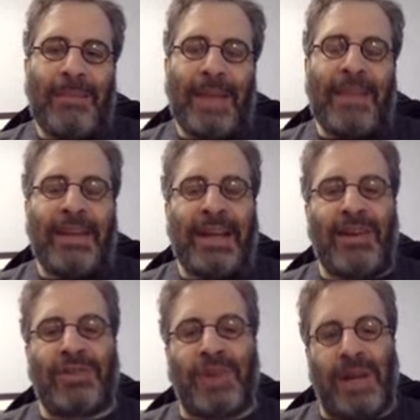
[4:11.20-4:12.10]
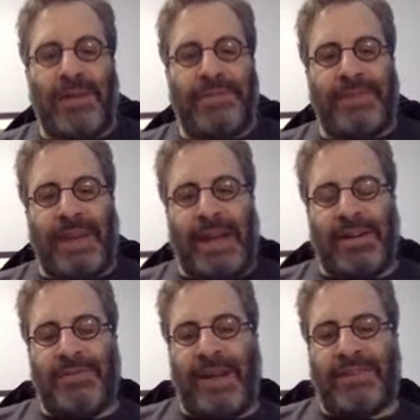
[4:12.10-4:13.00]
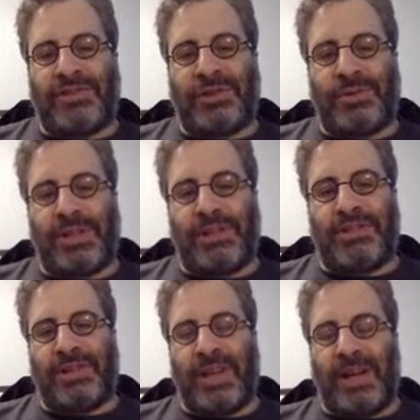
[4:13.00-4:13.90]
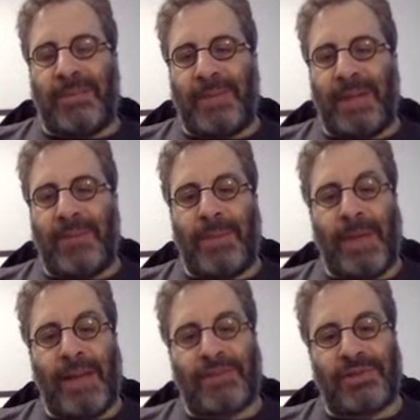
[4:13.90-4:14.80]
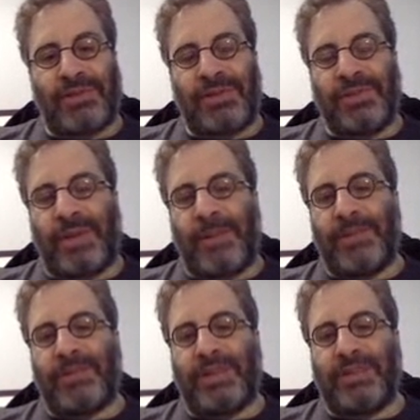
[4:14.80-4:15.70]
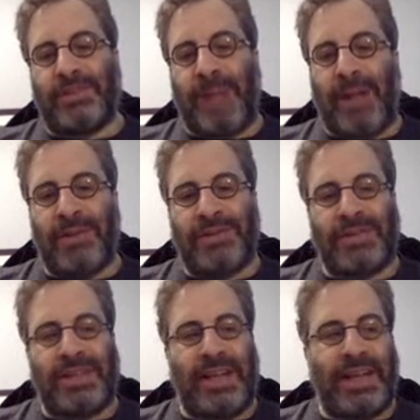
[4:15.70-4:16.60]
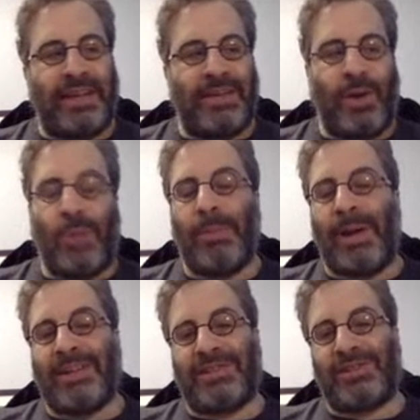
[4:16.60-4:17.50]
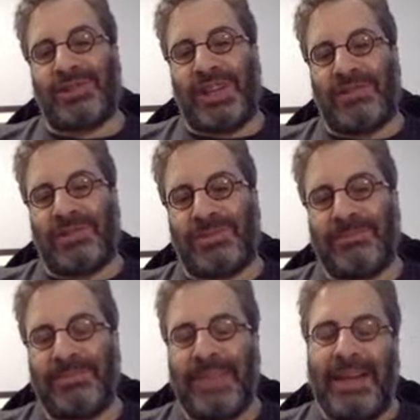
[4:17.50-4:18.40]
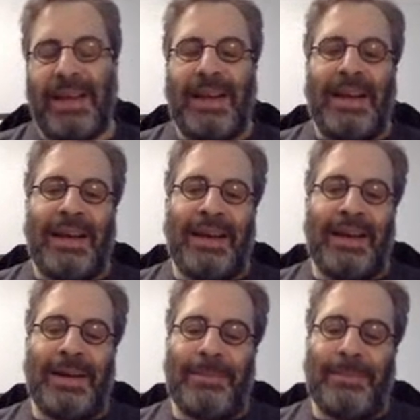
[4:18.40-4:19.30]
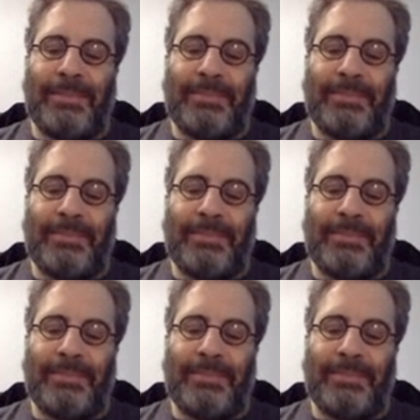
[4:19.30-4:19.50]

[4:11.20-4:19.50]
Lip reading: then I also have advanced degrees. I have my master's in environmental science and policy, and all but my dissertation. And